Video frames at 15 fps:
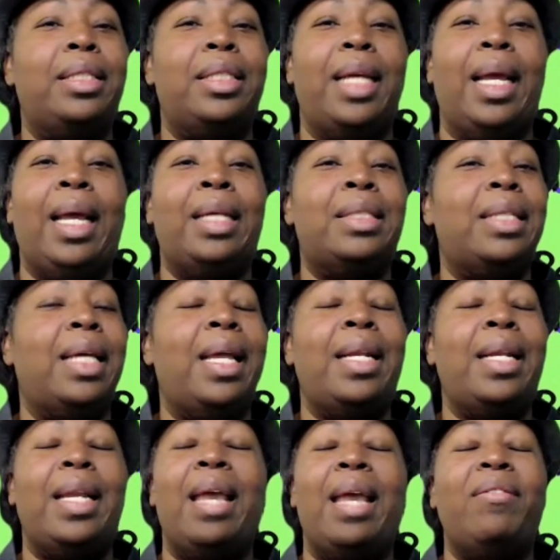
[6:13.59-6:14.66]
chance
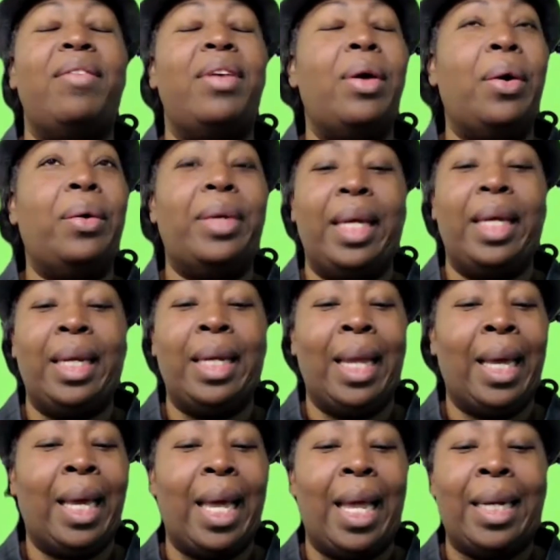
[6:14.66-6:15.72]
and Navy only
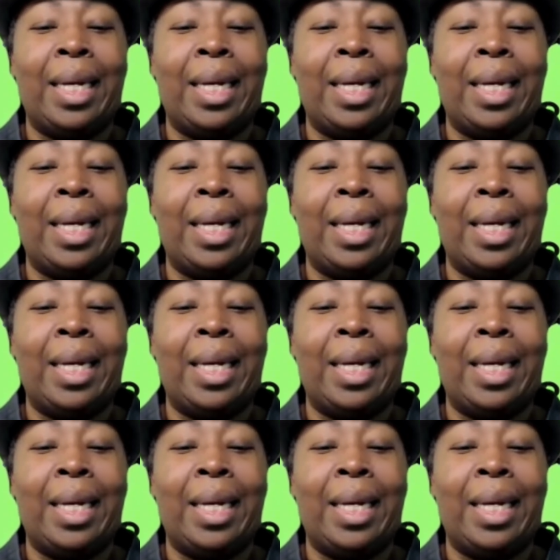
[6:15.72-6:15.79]
like